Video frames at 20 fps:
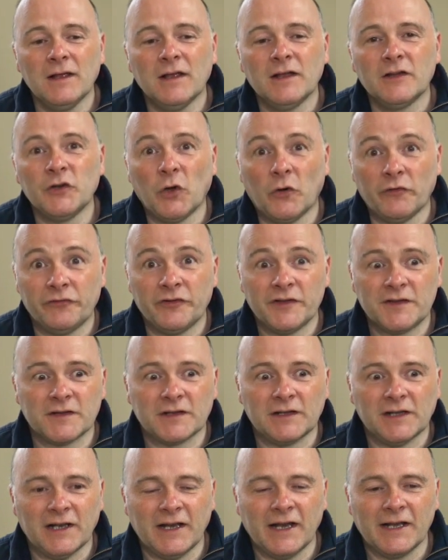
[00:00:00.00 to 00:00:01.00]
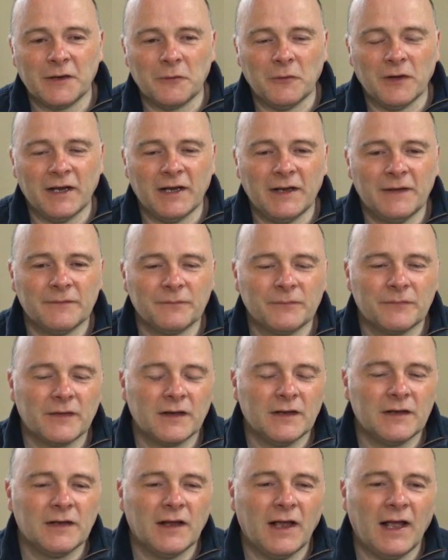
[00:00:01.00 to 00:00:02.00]
not physically anyway,
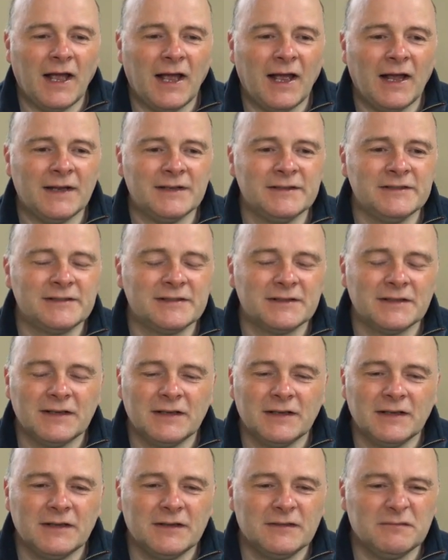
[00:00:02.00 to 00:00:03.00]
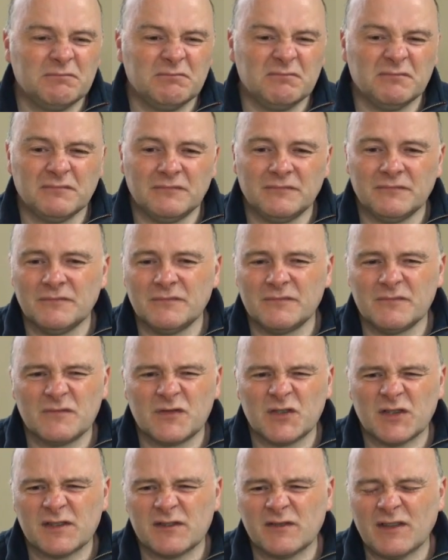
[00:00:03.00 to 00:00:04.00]
and
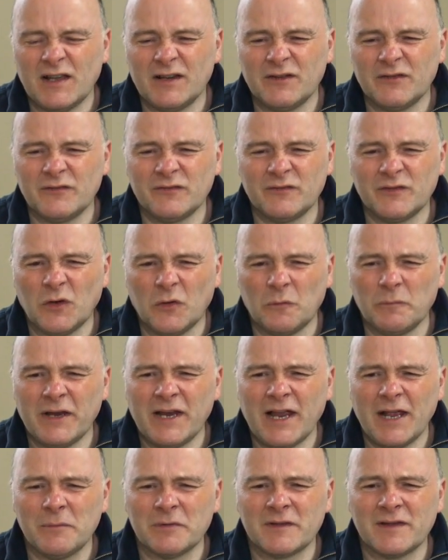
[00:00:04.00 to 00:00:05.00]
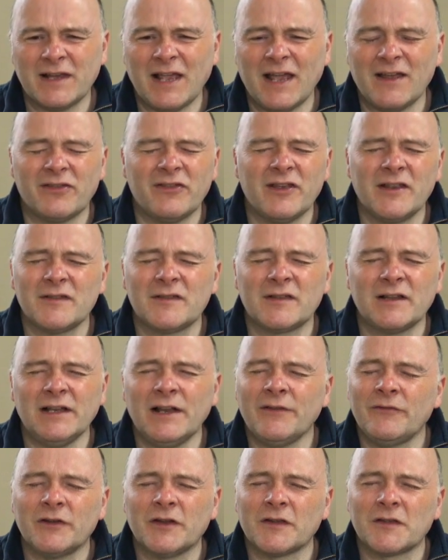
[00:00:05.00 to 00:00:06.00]
just not being able to get things
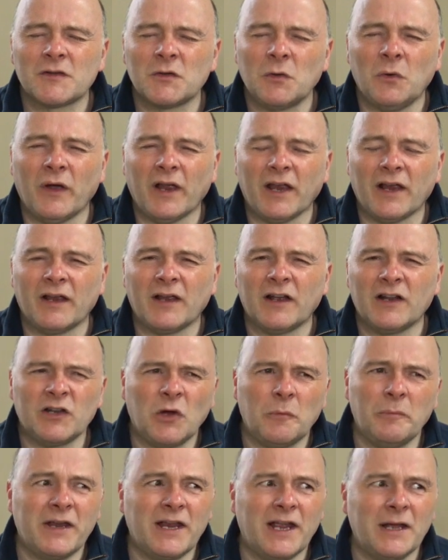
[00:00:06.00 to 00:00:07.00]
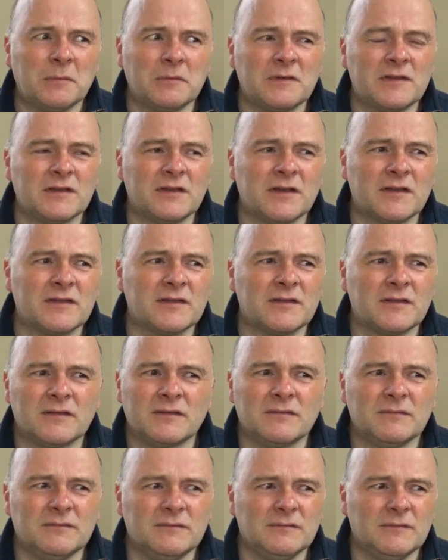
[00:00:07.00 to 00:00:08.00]
delivered as quick, and not being able to just
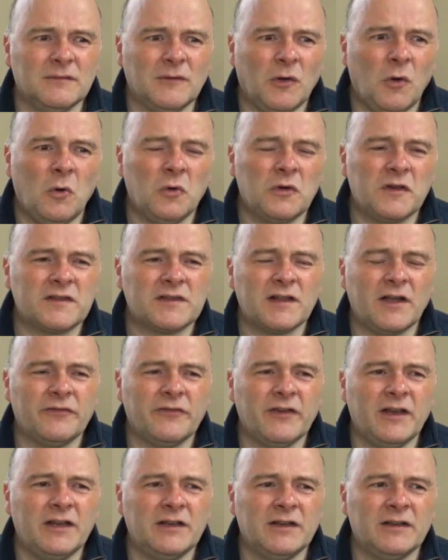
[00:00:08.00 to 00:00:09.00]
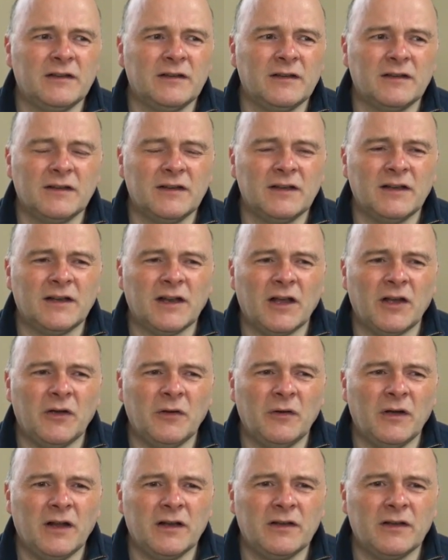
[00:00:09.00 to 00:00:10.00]
order stuff in, you
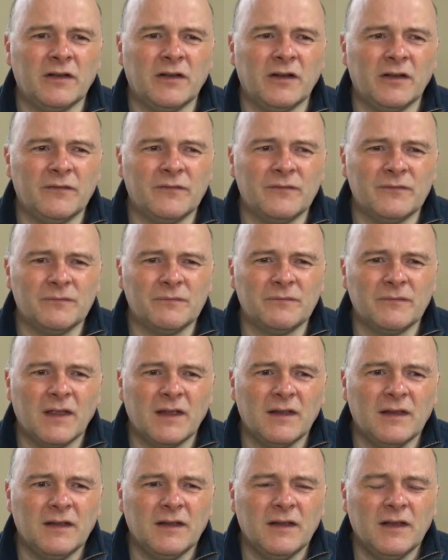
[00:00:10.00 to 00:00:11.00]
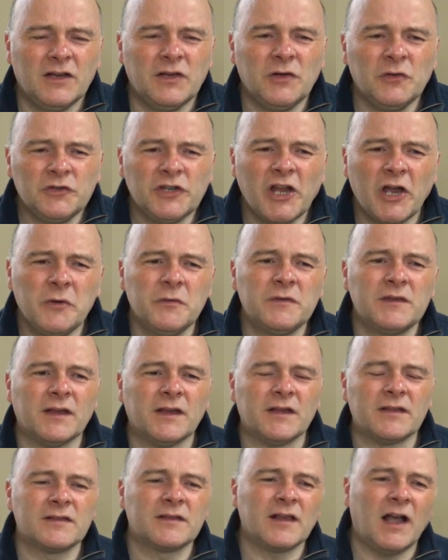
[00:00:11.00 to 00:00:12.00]
know. And you'll
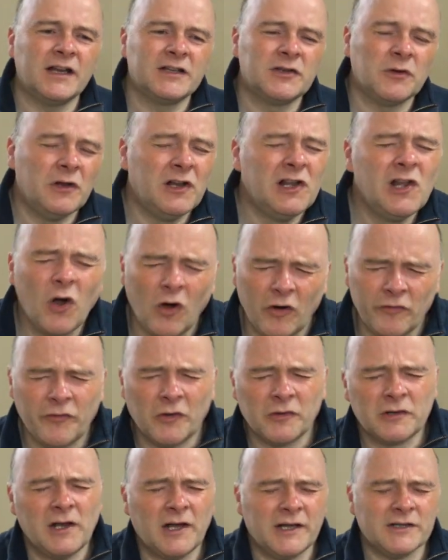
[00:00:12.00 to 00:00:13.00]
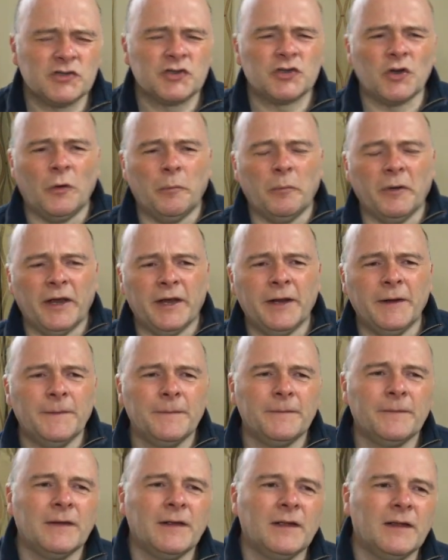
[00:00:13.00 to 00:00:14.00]
notice I do a lot of online shopping,
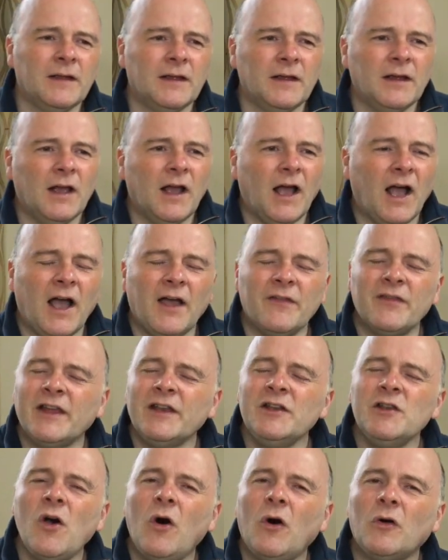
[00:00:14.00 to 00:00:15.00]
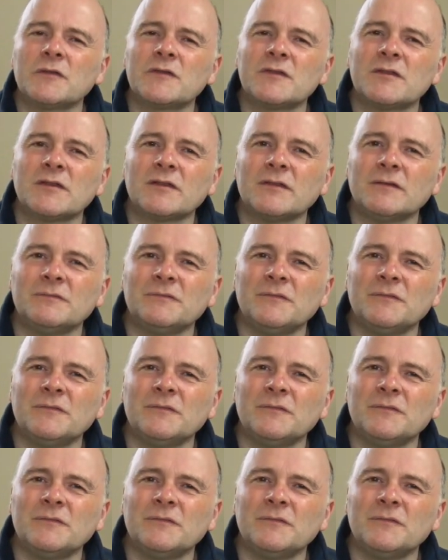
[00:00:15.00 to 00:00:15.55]
and they're not,